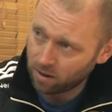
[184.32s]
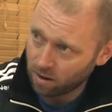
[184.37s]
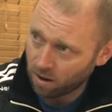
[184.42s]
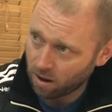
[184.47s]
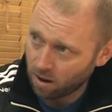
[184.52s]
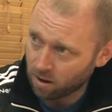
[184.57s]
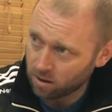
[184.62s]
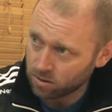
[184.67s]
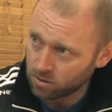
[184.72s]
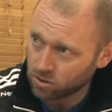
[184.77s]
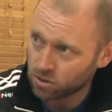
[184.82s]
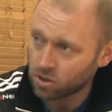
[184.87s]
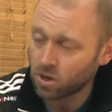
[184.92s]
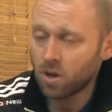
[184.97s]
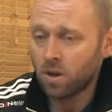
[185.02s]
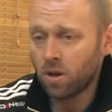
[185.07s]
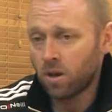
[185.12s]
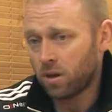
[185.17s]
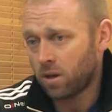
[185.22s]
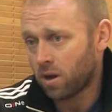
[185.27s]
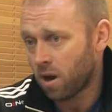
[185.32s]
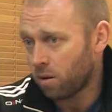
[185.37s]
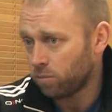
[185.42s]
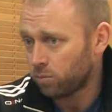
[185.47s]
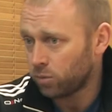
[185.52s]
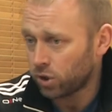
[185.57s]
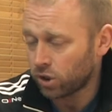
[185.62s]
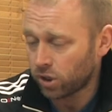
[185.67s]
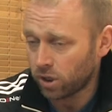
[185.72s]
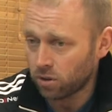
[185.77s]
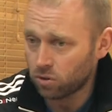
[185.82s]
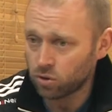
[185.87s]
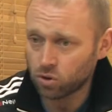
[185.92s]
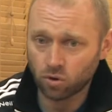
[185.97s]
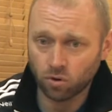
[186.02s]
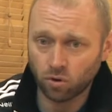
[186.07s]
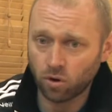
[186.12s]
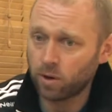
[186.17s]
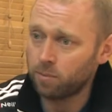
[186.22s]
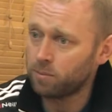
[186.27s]
guards, gum shields,
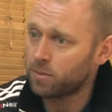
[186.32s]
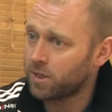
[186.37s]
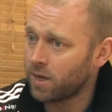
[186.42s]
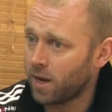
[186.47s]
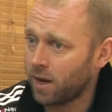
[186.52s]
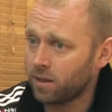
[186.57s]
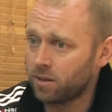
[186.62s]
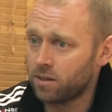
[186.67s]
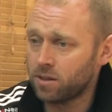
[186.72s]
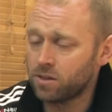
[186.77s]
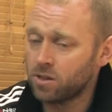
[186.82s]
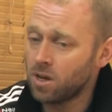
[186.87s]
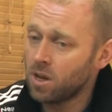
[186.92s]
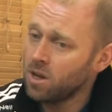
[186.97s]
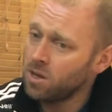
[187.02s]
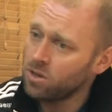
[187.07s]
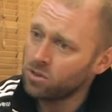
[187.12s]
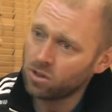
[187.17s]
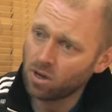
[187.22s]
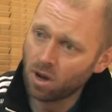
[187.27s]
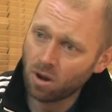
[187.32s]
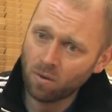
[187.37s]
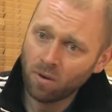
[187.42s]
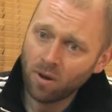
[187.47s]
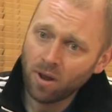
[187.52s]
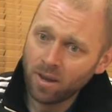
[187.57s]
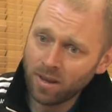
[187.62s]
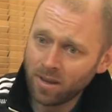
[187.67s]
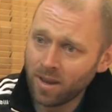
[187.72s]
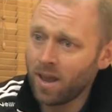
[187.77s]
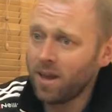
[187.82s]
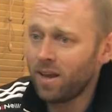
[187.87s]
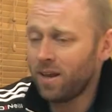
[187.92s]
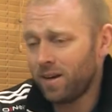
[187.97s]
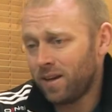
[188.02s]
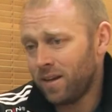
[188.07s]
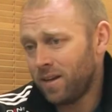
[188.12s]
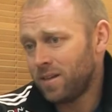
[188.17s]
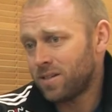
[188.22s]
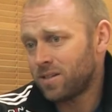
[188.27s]
groin protectors. So yeah,
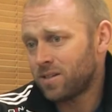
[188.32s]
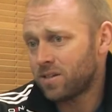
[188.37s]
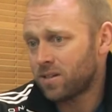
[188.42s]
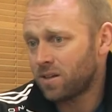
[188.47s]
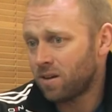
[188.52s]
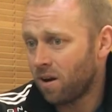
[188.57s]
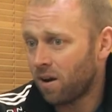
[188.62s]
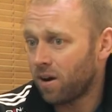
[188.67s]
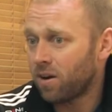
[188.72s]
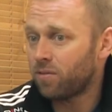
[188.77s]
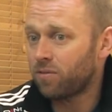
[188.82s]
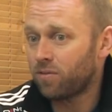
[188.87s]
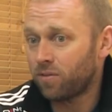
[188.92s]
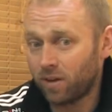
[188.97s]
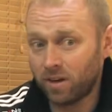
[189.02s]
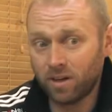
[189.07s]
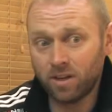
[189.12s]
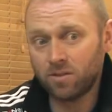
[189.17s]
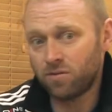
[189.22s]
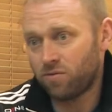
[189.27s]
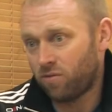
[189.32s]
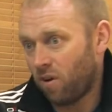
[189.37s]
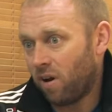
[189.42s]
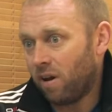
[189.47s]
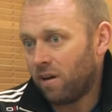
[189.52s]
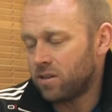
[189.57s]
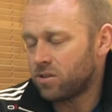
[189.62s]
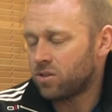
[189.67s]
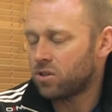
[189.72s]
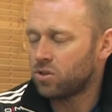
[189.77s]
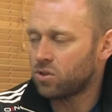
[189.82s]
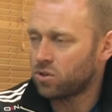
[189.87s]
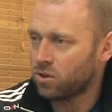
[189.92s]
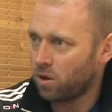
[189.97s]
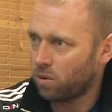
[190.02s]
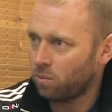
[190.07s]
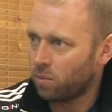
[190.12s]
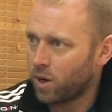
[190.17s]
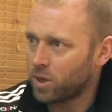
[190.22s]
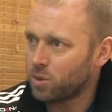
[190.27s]
it is violence in
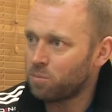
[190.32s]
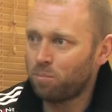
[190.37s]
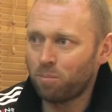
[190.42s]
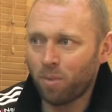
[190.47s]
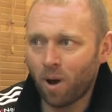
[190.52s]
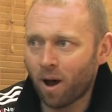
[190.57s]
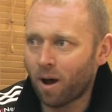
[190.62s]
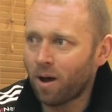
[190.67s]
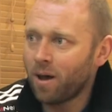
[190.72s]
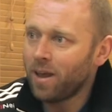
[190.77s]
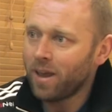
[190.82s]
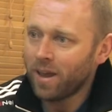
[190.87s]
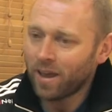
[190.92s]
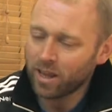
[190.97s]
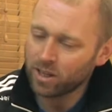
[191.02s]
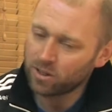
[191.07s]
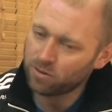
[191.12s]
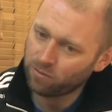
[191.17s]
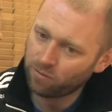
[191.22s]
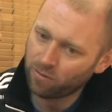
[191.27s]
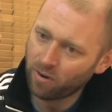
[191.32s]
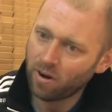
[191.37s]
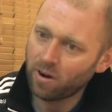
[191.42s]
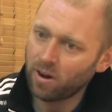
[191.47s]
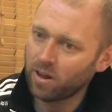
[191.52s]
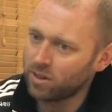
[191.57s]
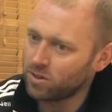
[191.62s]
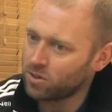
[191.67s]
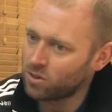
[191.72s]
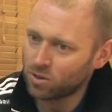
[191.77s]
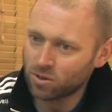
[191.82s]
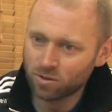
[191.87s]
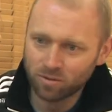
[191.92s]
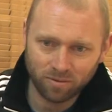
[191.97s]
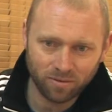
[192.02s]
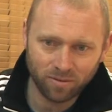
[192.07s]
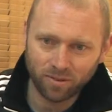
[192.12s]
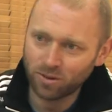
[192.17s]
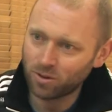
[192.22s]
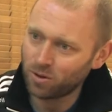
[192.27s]
certain ways, but it's
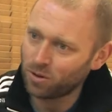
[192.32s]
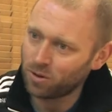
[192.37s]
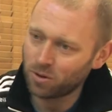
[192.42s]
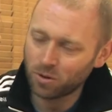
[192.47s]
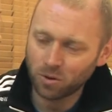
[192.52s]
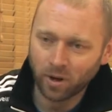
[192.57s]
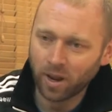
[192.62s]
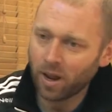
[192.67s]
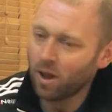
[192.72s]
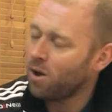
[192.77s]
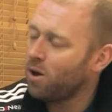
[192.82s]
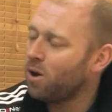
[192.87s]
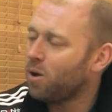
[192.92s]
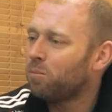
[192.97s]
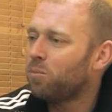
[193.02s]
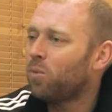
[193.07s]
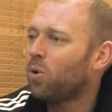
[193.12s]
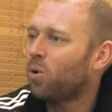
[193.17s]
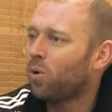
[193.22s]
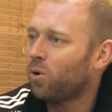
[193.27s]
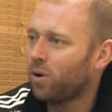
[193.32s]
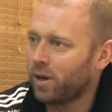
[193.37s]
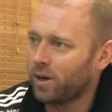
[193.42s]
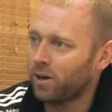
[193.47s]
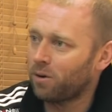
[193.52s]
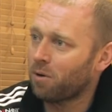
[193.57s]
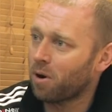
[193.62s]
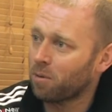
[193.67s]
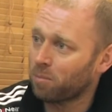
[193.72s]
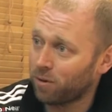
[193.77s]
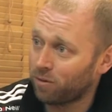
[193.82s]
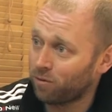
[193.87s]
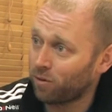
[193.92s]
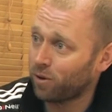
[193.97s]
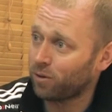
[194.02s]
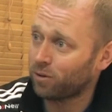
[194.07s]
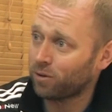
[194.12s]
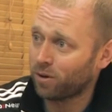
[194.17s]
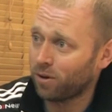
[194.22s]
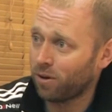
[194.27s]
you get hurt more in a rugby
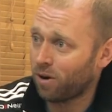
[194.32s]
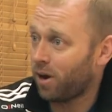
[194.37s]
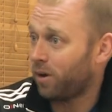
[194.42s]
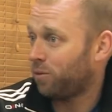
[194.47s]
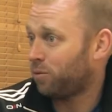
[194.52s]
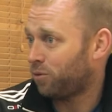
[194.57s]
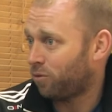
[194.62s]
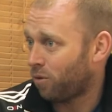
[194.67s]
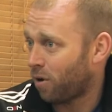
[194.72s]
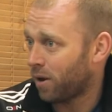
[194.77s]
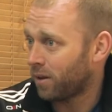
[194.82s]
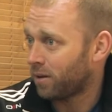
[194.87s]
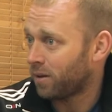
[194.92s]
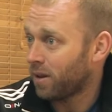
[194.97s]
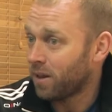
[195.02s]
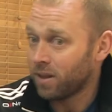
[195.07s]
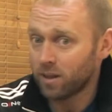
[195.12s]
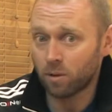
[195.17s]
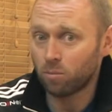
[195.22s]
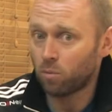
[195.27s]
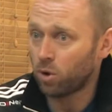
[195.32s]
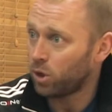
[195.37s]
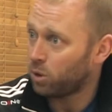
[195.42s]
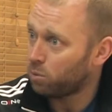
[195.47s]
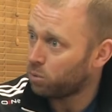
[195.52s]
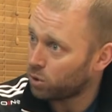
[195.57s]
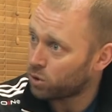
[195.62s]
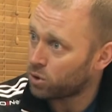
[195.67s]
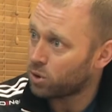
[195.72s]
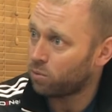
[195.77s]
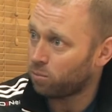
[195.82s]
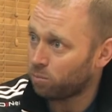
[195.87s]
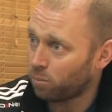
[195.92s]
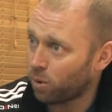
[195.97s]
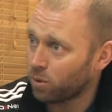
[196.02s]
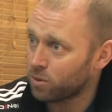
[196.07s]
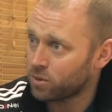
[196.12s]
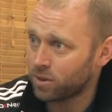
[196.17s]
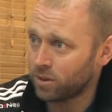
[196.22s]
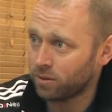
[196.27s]
field, than what you would do in
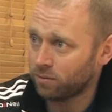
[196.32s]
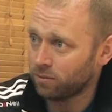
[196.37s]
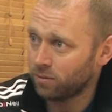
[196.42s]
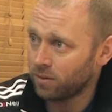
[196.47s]
boxing.